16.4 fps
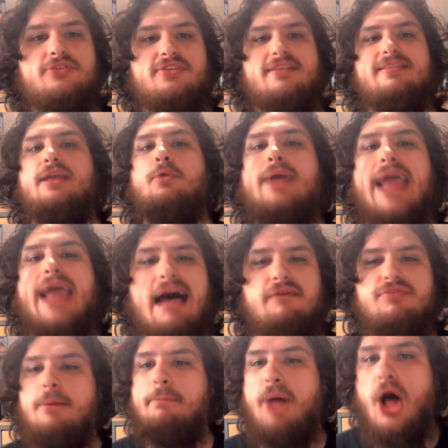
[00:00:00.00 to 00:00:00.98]
And then we have
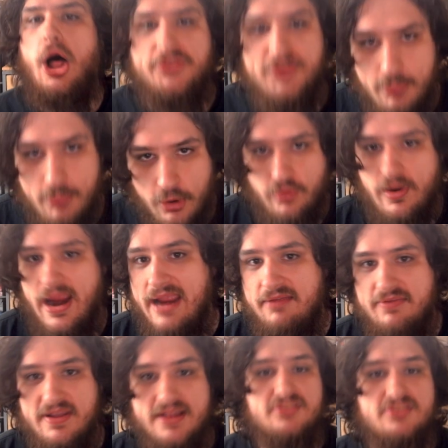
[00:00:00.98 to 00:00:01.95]
the Baltimore
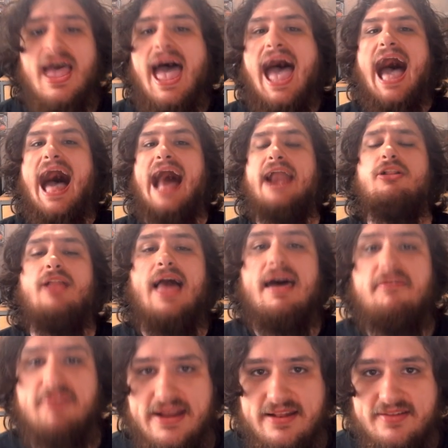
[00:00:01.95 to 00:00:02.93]
Ravens at
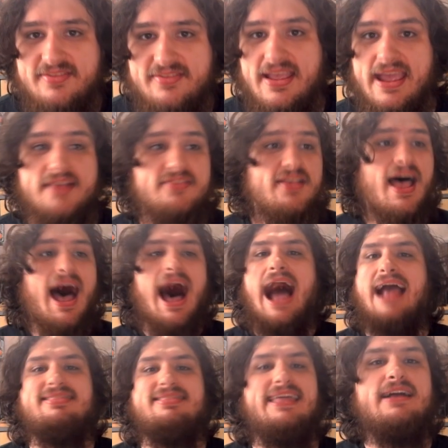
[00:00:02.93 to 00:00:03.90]
11-6. I
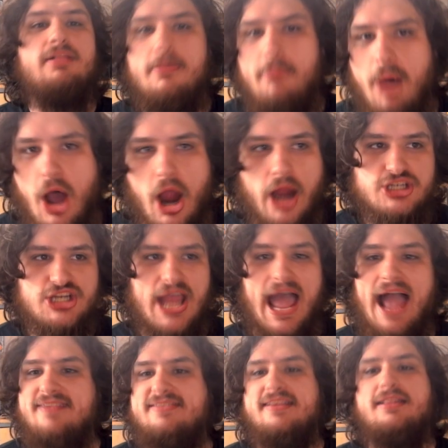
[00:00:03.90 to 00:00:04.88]
think Lamar
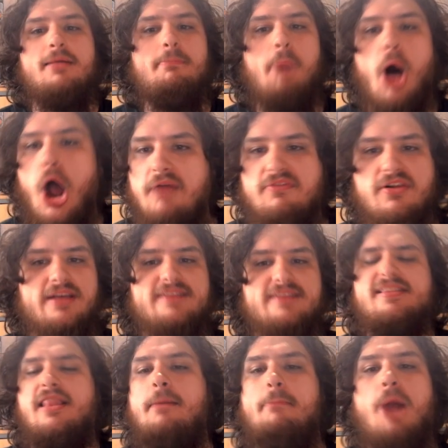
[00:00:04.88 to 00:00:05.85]
Jackson, Lamar
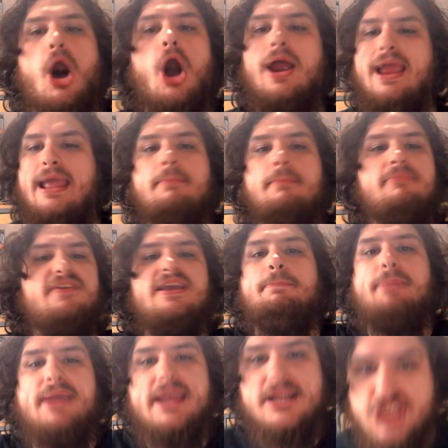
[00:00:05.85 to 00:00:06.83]

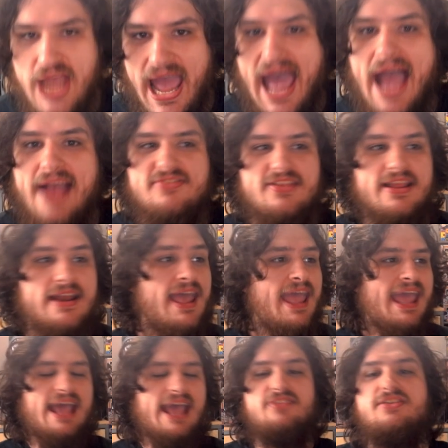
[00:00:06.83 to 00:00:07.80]
MVP Jackson
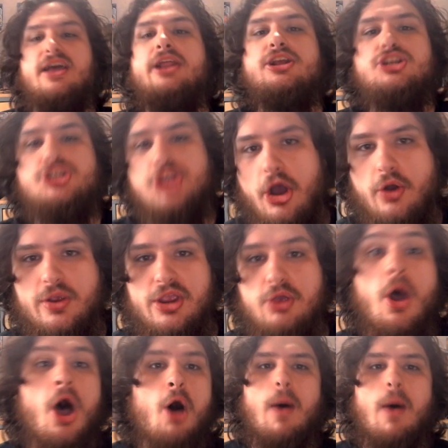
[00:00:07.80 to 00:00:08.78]
is going to show you
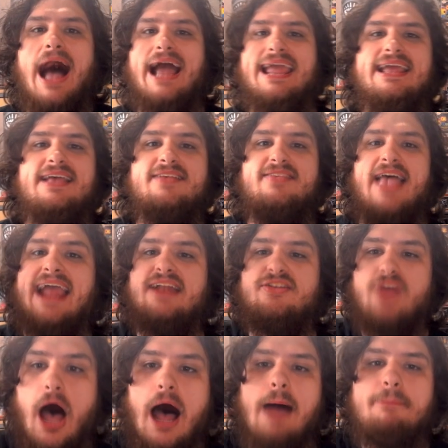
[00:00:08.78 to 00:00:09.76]
why he is a
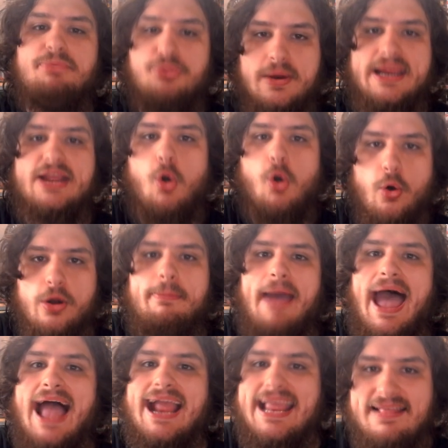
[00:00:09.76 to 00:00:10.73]
top 3
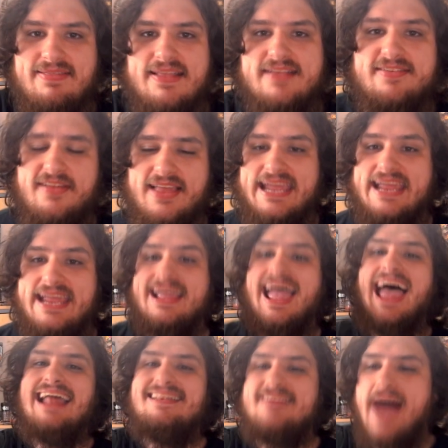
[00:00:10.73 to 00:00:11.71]
quarterback in this league
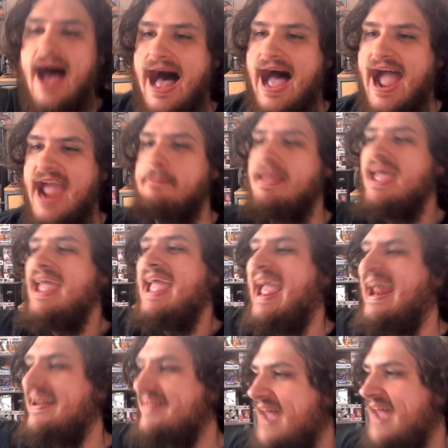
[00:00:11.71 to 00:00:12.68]
time
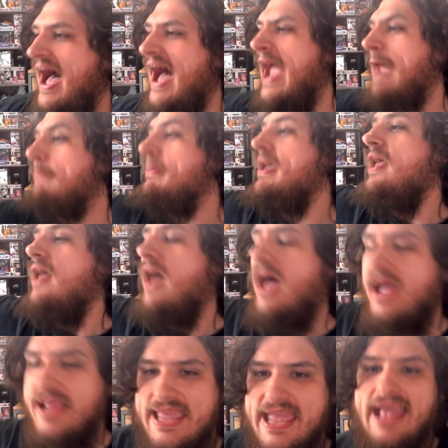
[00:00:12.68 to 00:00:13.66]
and time
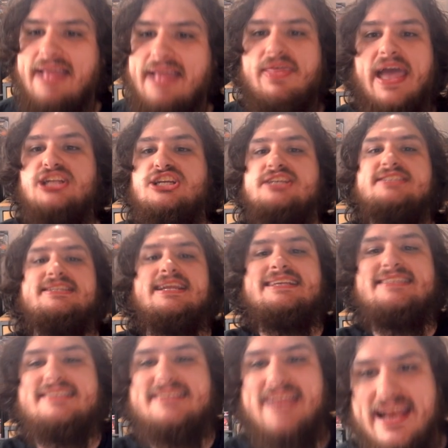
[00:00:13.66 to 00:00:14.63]
again. They just
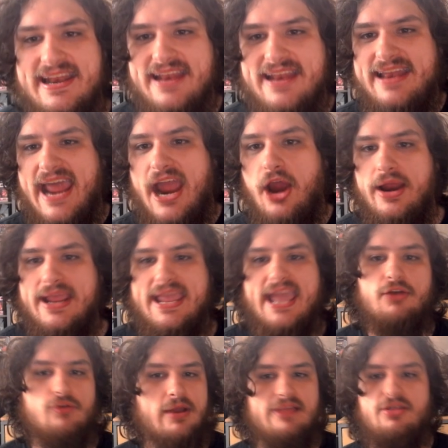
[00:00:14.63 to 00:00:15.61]
extended Derrick
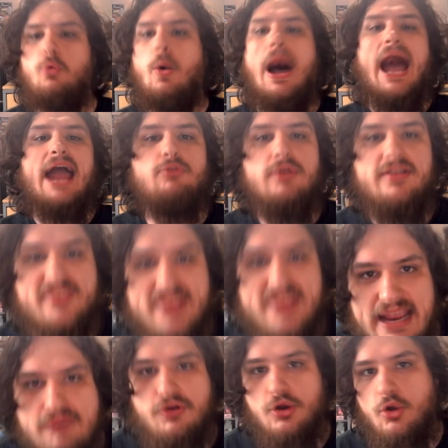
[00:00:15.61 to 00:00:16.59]
Henry. The wide
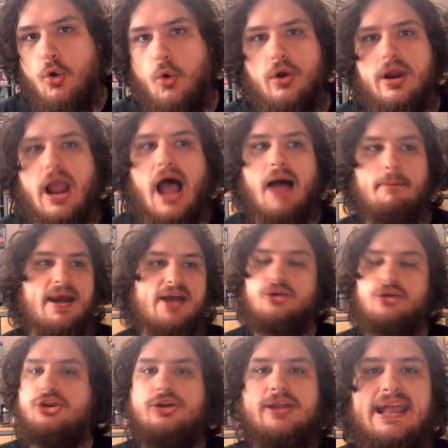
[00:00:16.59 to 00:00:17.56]
receiver core got better.
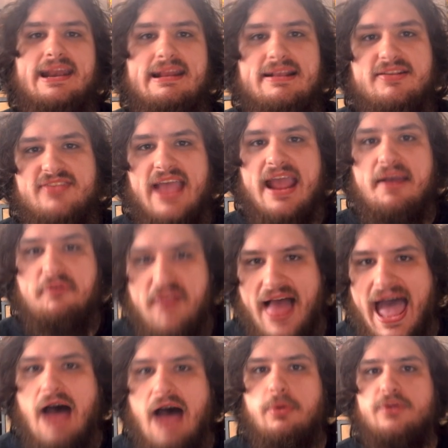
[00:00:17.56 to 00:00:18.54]
You're getting Zay
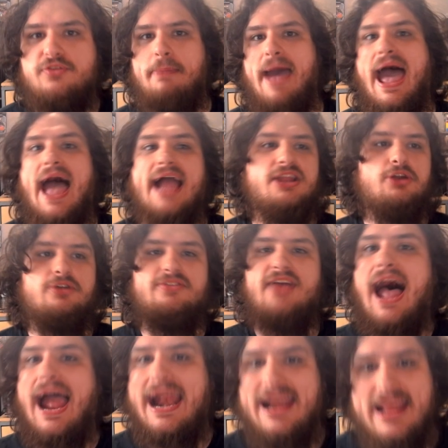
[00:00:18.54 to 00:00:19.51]
Flowers back. Your
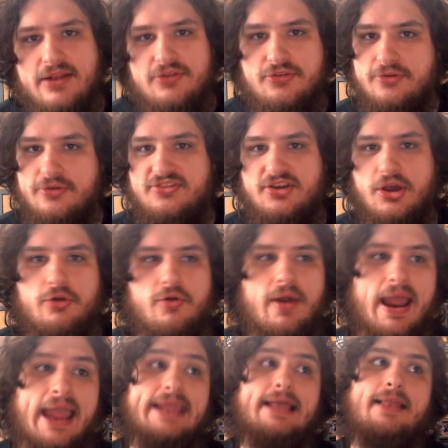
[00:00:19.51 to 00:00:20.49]
tight ends are still
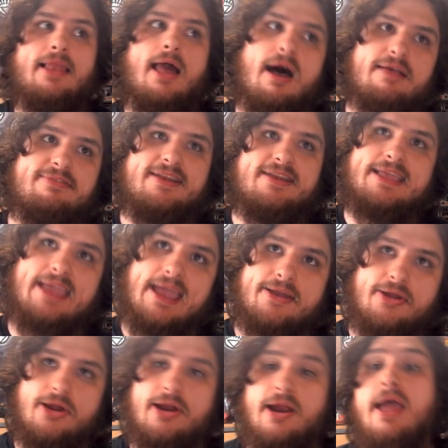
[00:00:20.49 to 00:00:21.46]
great. You lost a
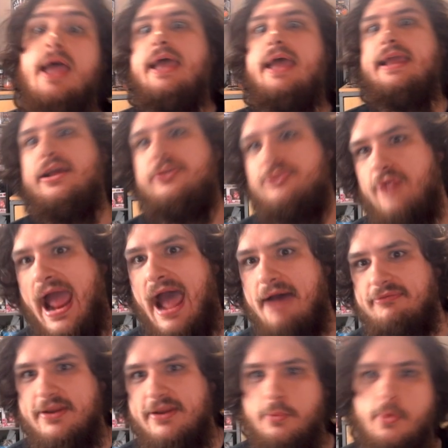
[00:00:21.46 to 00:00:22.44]
kicker. You
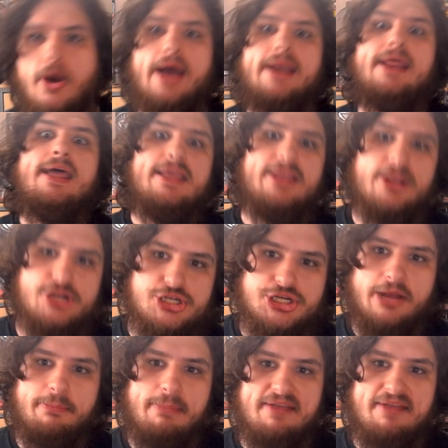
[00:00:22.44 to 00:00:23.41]
drafted one. You
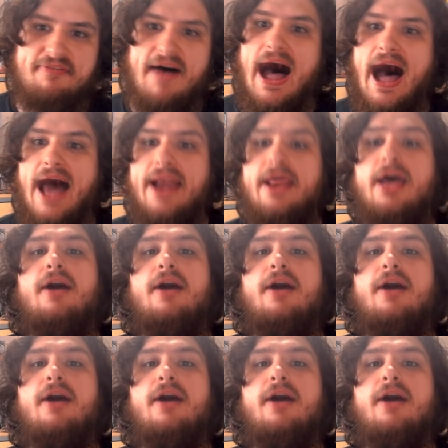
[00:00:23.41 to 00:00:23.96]
should be fine.